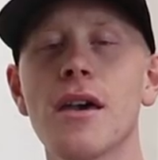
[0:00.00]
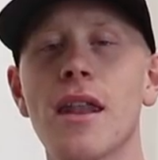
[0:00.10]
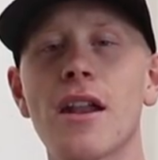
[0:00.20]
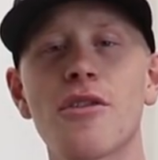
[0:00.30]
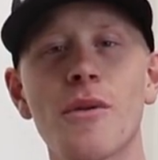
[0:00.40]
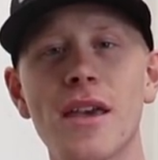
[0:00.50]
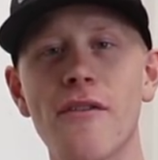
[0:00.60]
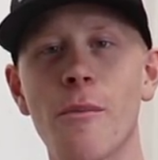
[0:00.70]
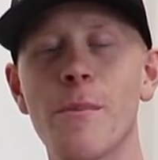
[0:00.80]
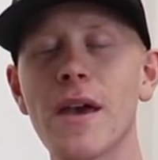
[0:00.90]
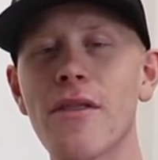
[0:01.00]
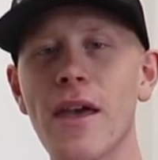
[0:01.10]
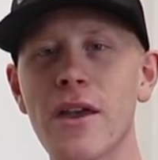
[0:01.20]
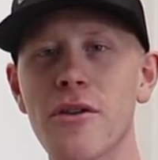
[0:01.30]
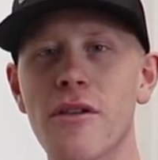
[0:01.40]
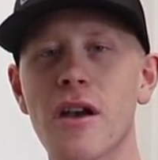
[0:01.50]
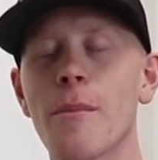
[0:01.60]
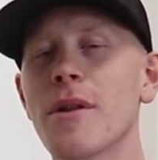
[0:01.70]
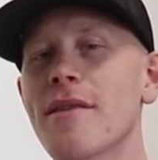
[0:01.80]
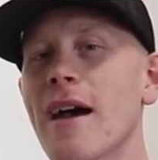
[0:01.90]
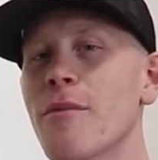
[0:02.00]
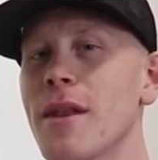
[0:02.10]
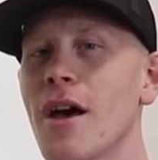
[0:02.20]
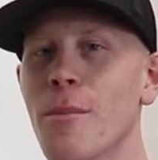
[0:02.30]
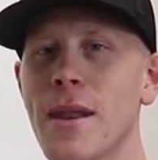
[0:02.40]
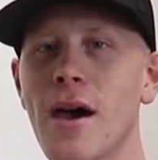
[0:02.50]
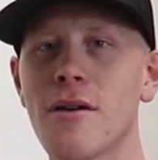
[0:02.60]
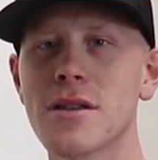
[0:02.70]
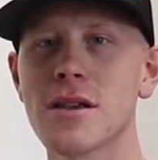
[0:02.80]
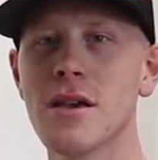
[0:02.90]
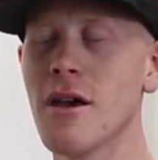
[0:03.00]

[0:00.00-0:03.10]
And I just wanna give a big thank you to the companies that have been helping out.